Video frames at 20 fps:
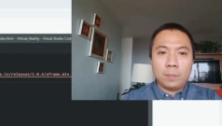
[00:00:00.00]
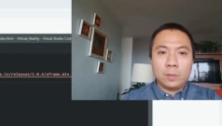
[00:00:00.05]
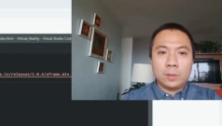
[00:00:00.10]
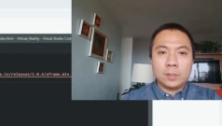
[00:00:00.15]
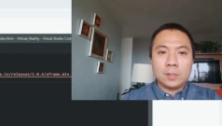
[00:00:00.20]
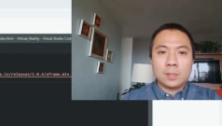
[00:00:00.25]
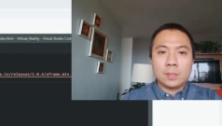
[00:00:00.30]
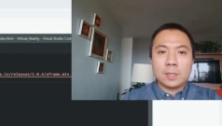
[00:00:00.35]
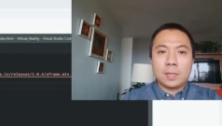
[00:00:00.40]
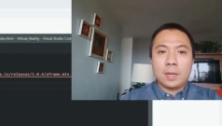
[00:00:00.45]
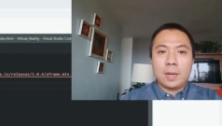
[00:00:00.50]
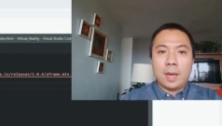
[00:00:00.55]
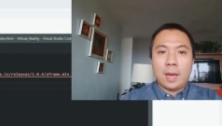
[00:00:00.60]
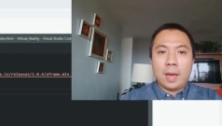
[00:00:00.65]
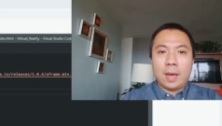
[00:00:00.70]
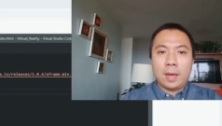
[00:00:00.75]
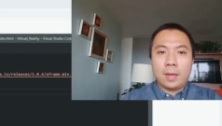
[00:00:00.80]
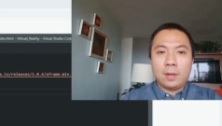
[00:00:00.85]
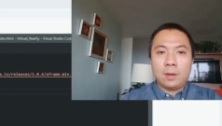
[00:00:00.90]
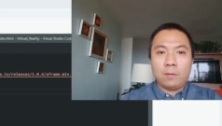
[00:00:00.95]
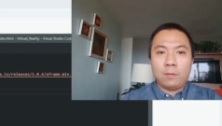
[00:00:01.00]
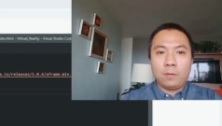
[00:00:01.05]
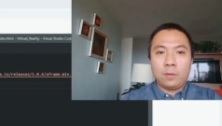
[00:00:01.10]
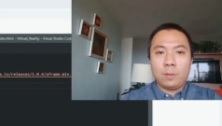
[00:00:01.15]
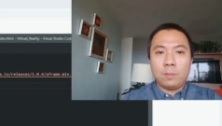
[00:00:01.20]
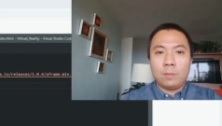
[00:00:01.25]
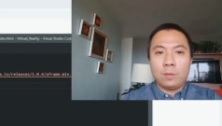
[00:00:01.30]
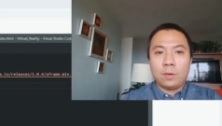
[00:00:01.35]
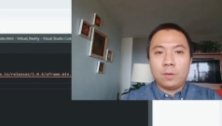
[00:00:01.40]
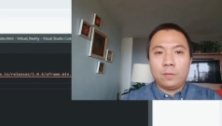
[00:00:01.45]
we're just gonna add a
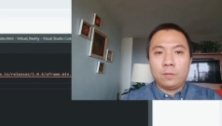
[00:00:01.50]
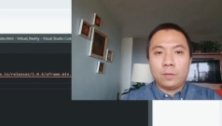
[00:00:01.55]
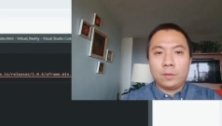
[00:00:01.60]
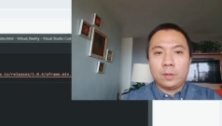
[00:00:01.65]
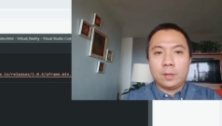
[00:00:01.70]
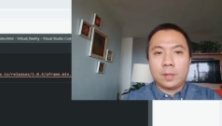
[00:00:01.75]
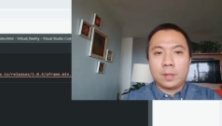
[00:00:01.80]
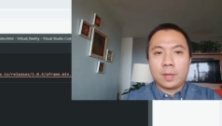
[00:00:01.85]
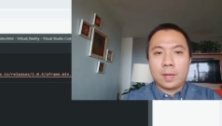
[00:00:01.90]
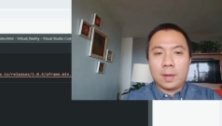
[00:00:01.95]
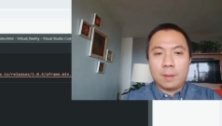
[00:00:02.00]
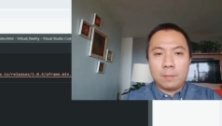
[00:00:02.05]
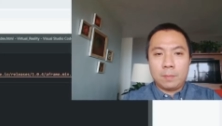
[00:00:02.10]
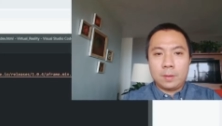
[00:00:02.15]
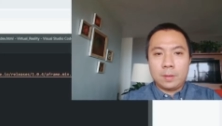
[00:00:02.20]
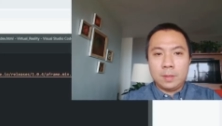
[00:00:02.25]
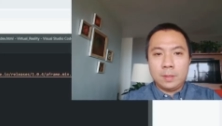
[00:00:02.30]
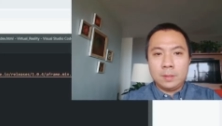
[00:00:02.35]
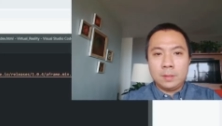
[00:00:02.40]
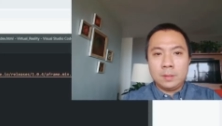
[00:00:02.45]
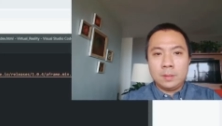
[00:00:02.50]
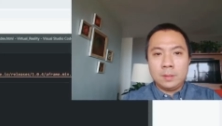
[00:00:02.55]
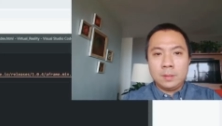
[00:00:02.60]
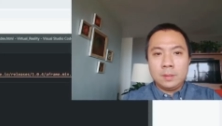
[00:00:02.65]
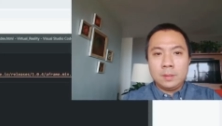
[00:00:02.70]
few more for the camera,